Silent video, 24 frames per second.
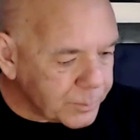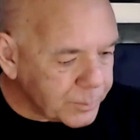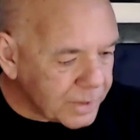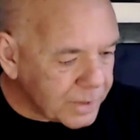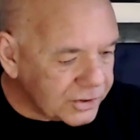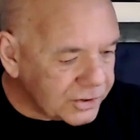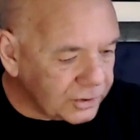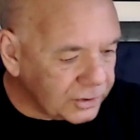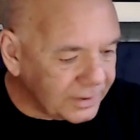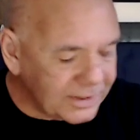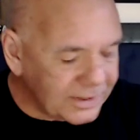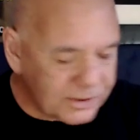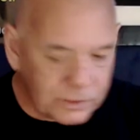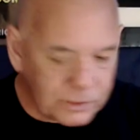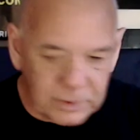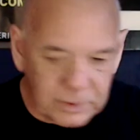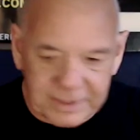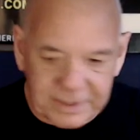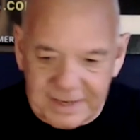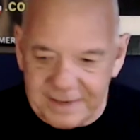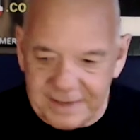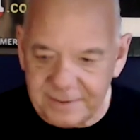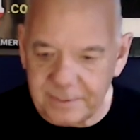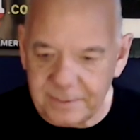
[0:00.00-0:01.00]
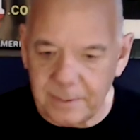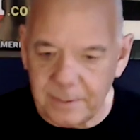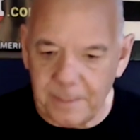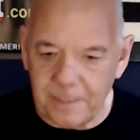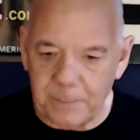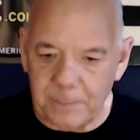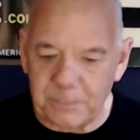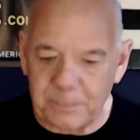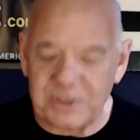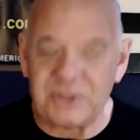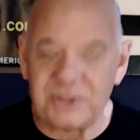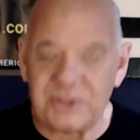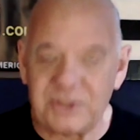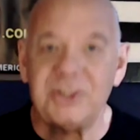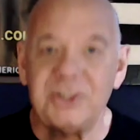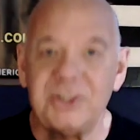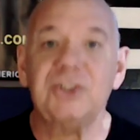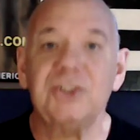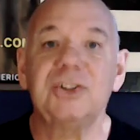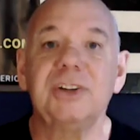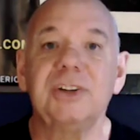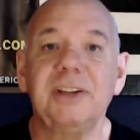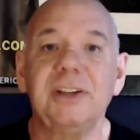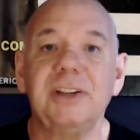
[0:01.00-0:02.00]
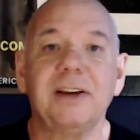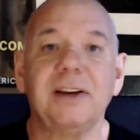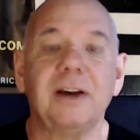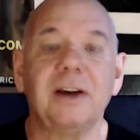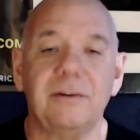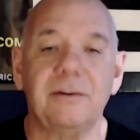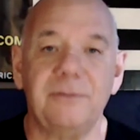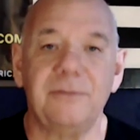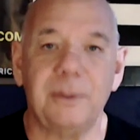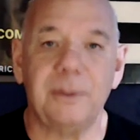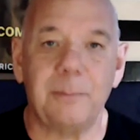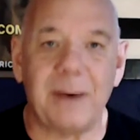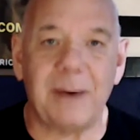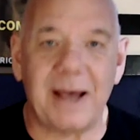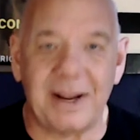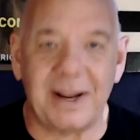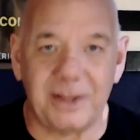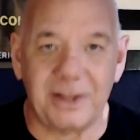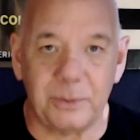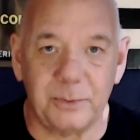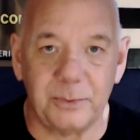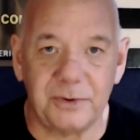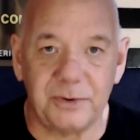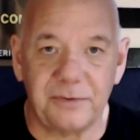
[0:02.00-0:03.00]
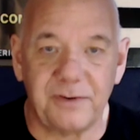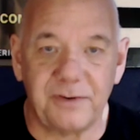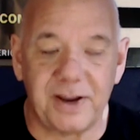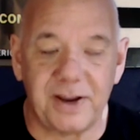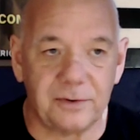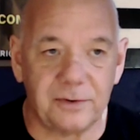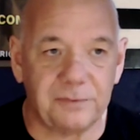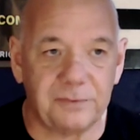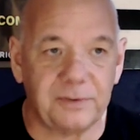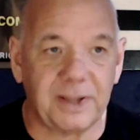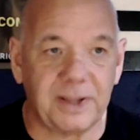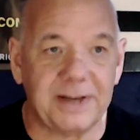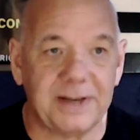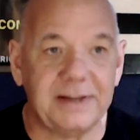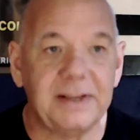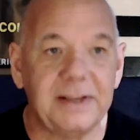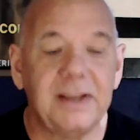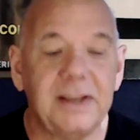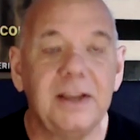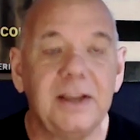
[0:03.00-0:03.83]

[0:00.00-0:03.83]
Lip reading: So let's look at positioning of the body with fight or flight.